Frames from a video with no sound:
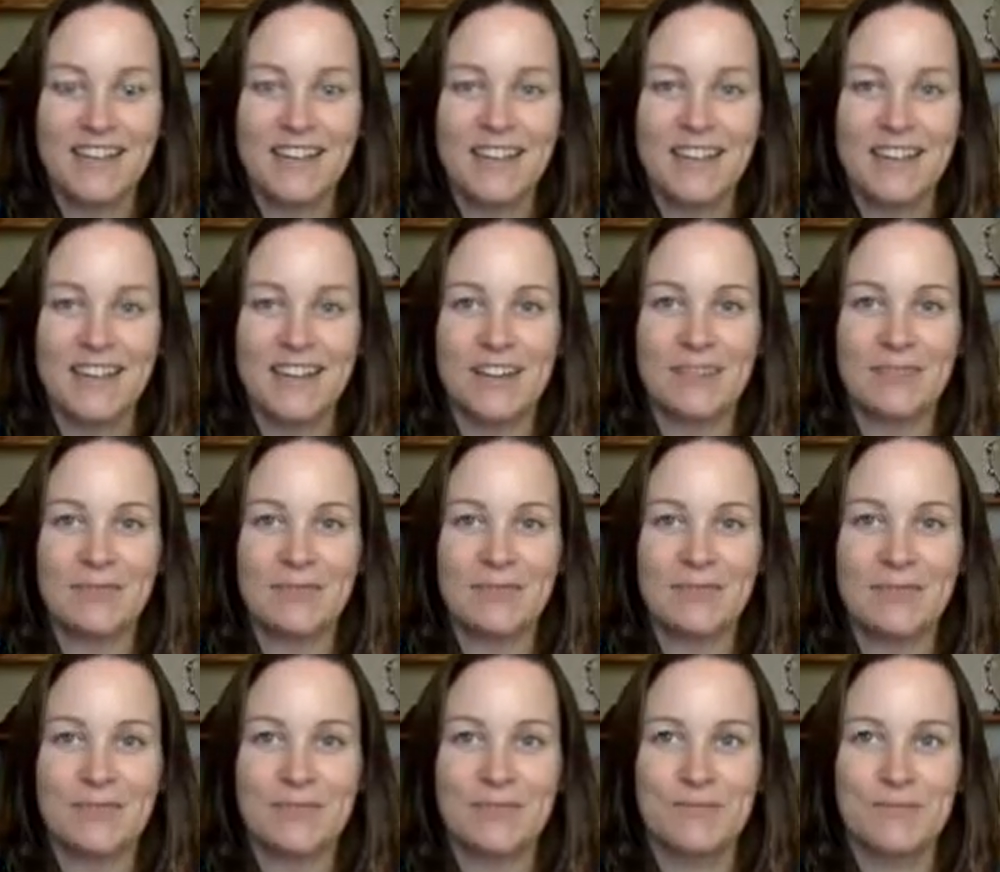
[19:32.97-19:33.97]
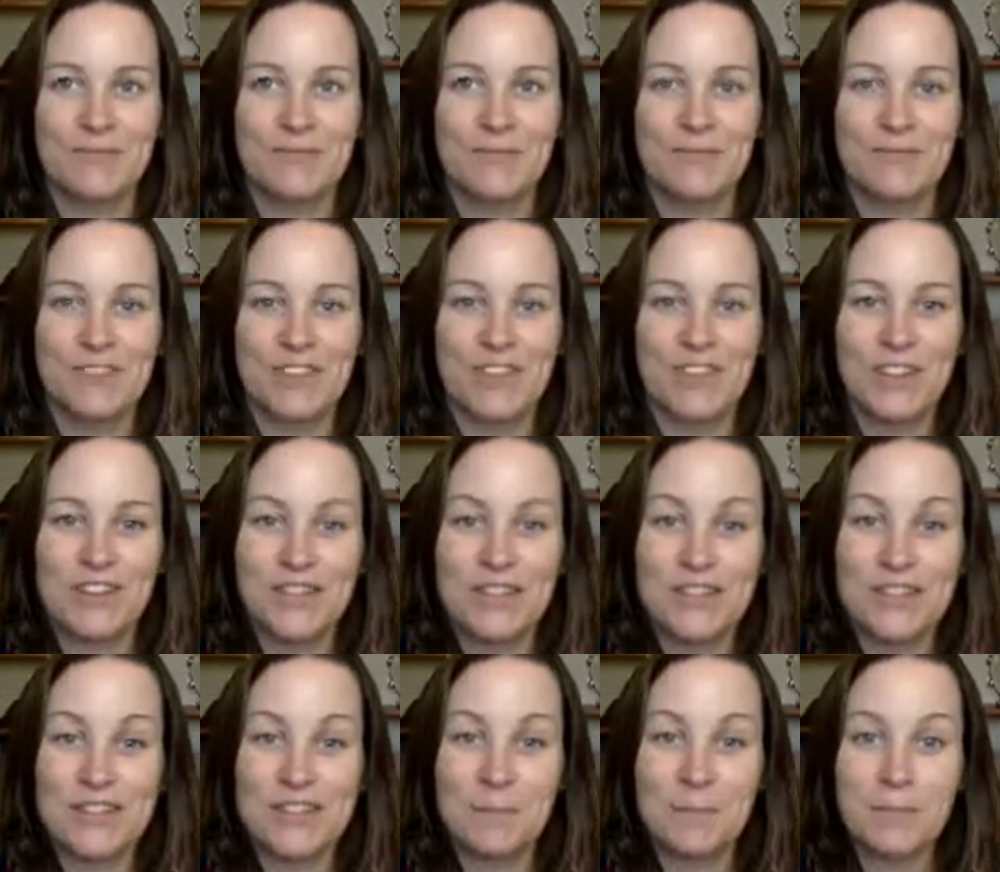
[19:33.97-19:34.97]
there
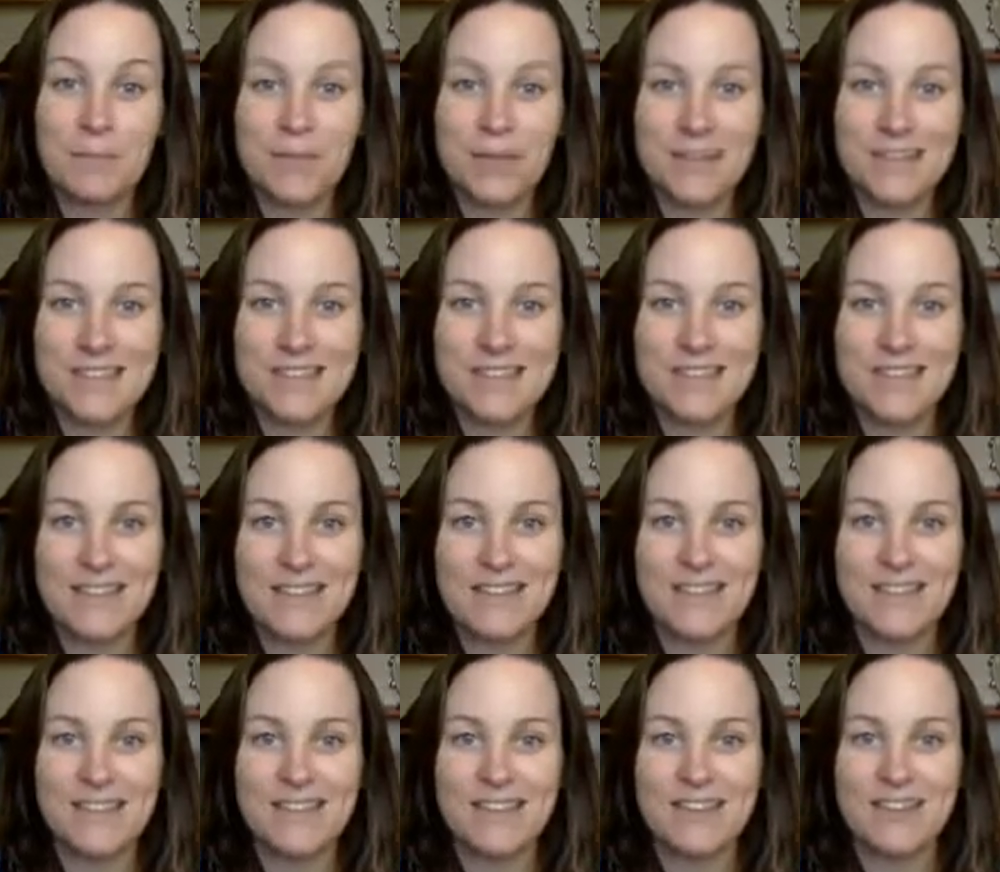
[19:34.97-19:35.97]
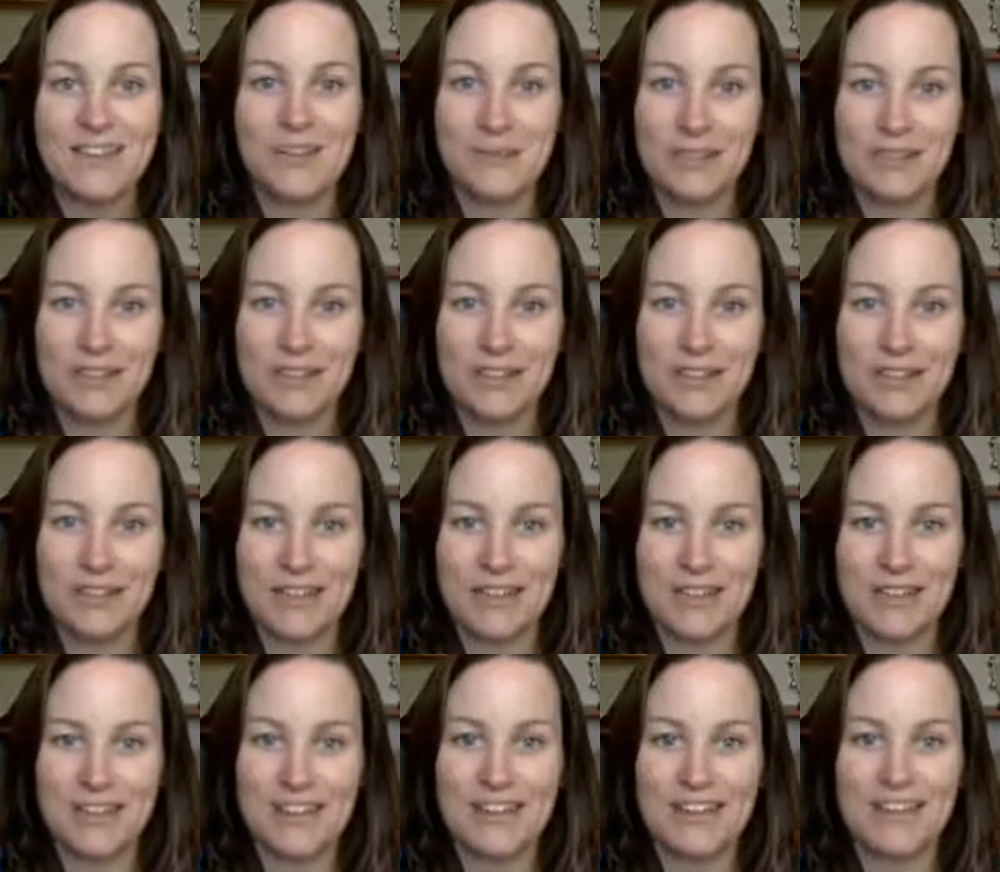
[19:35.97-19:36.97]
is an amazing
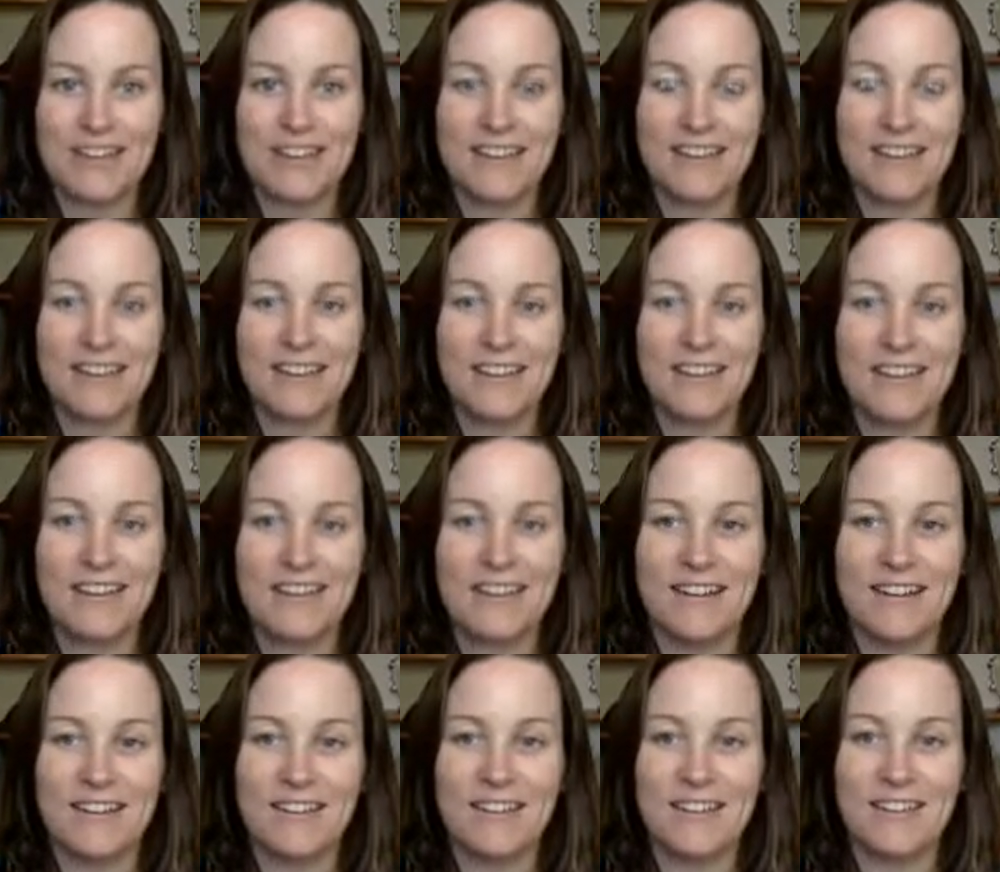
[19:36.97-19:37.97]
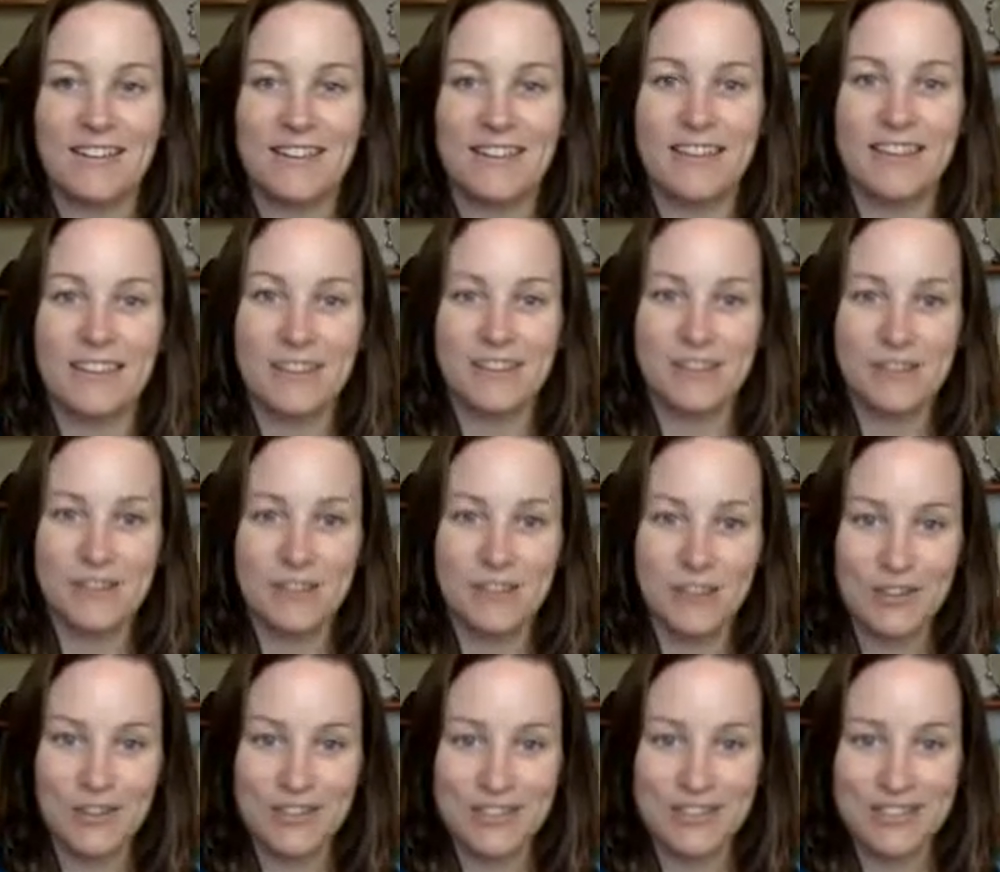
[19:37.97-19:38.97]
community, the Connected
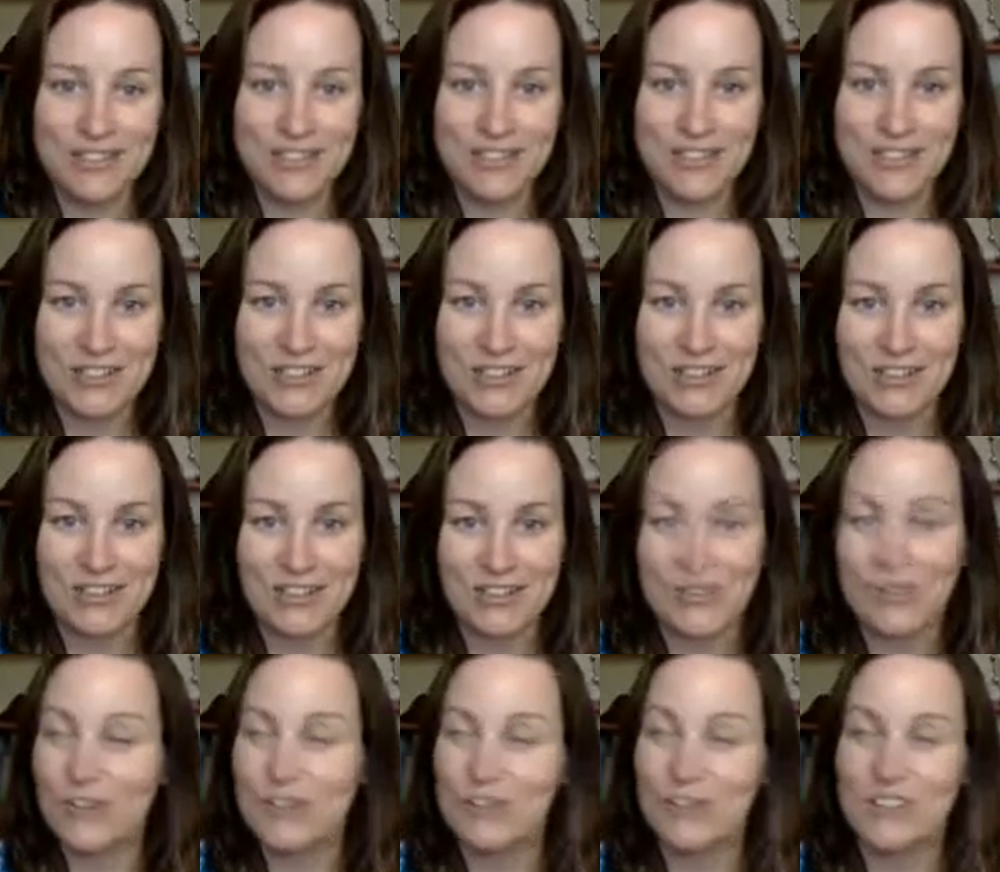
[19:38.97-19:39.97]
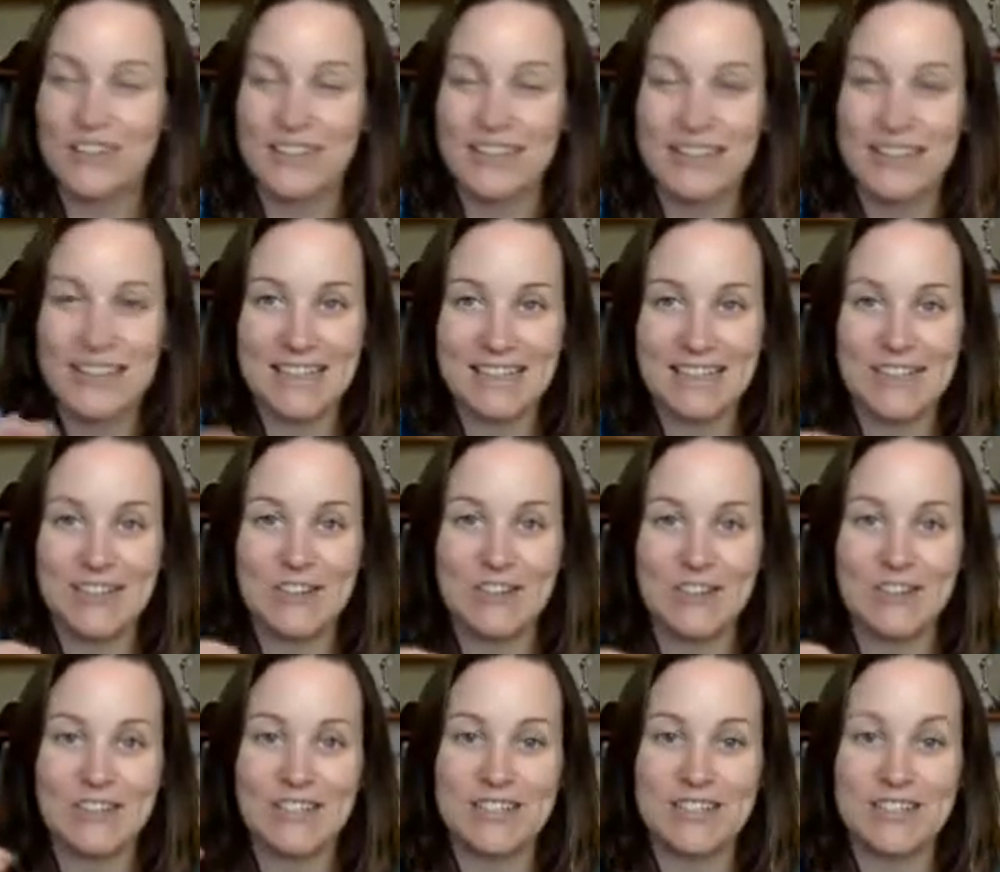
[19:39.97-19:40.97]
Yoga Teacher, the Connected
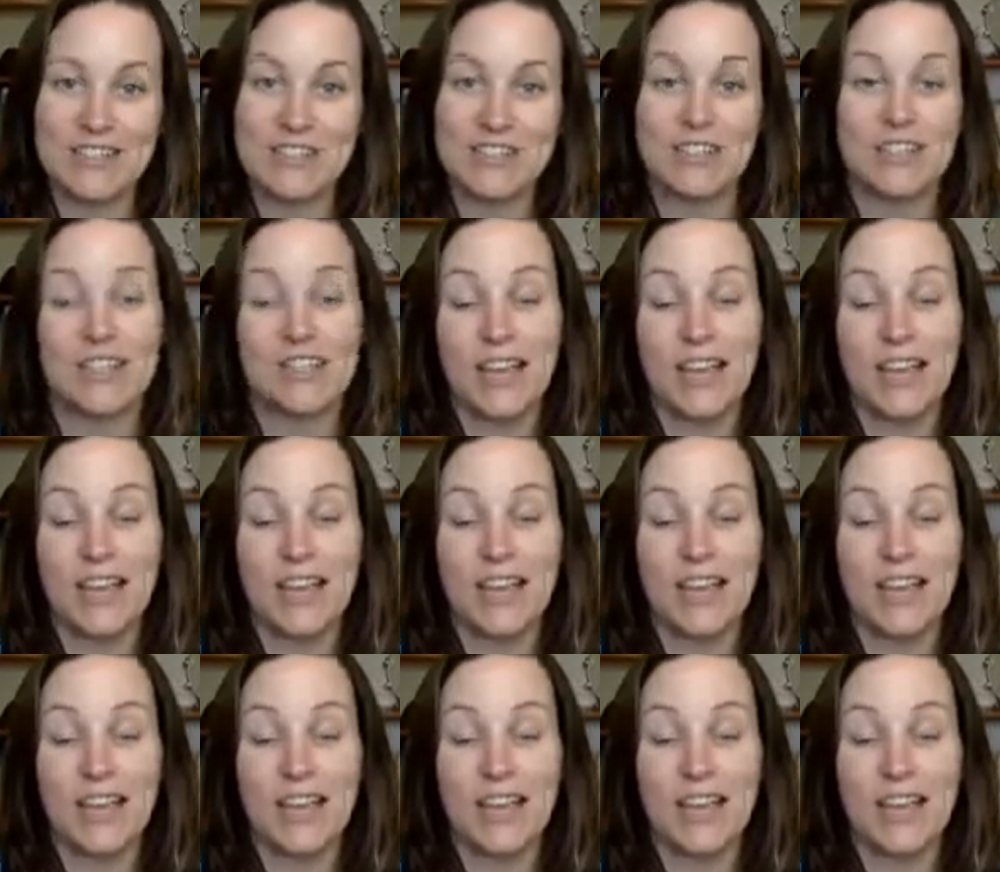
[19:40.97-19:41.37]
Yoga Teacher.